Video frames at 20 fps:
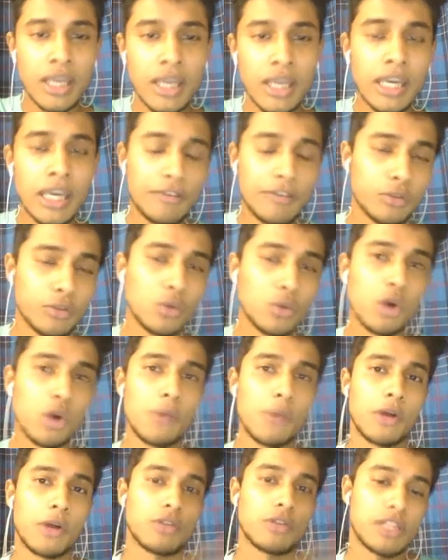if you know
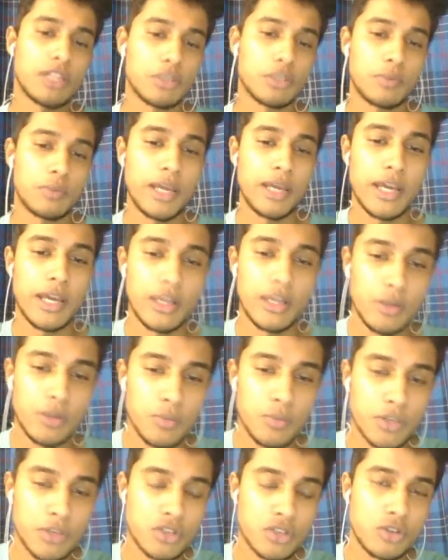about this player,
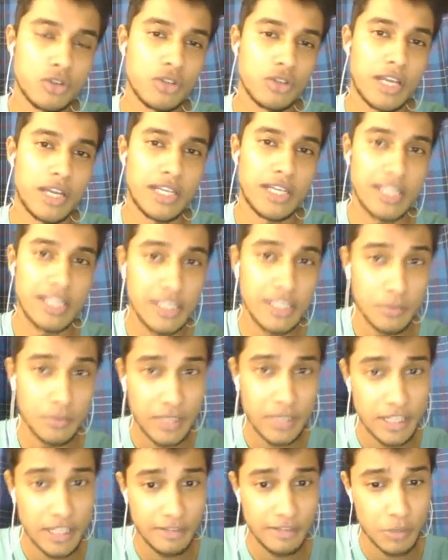you must know that he's
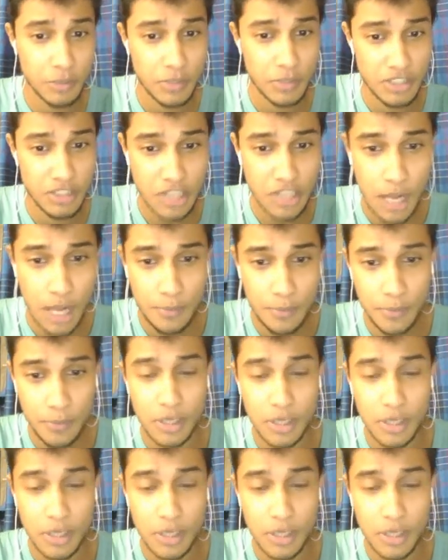Minerva Punjab